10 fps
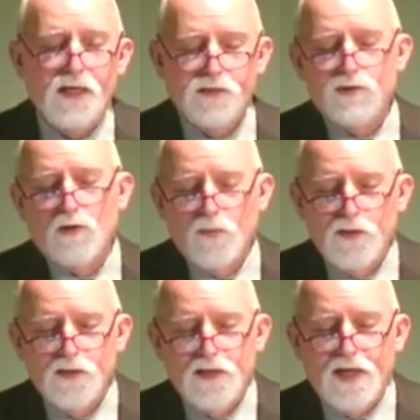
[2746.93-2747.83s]
it's going to
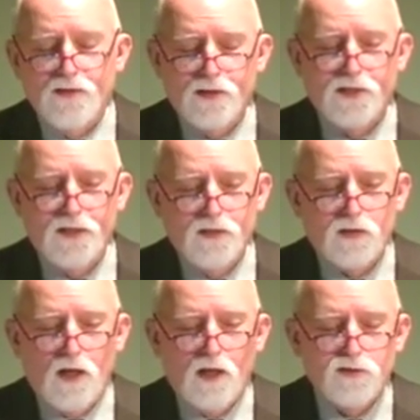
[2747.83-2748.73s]
be the day that they hit
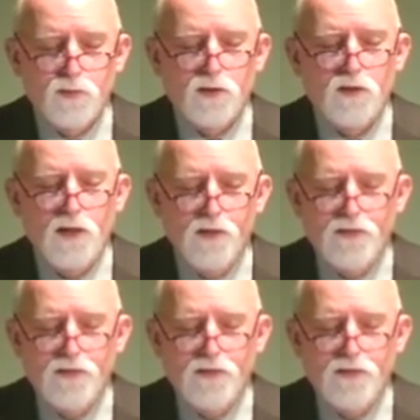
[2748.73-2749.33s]
the hospital.